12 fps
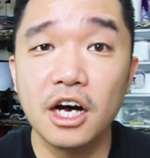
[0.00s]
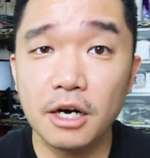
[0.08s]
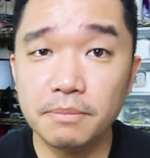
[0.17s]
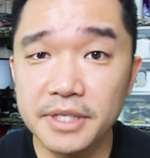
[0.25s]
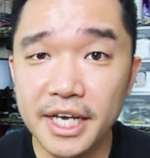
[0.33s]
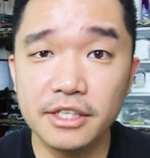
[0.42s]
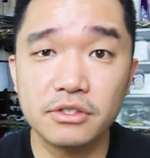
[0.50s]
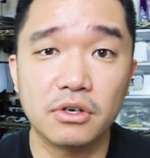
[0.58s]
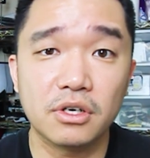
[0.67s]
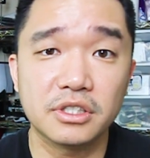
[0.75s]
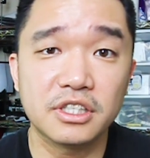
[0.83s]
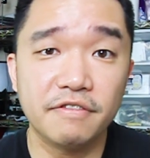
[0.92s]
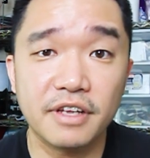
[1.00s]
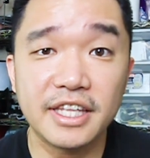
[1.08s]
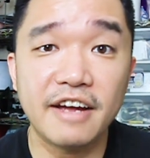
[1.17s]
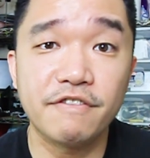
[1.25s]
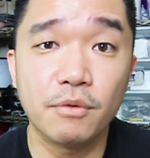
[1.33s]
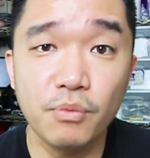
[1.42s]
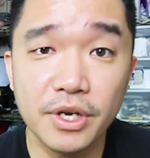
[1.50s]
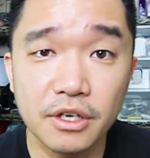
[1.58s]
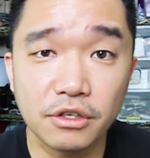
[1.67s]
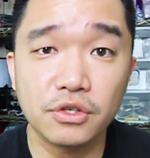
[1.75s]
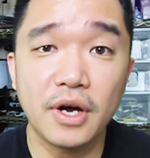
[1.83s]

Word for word: updates or stuff like that from Windows.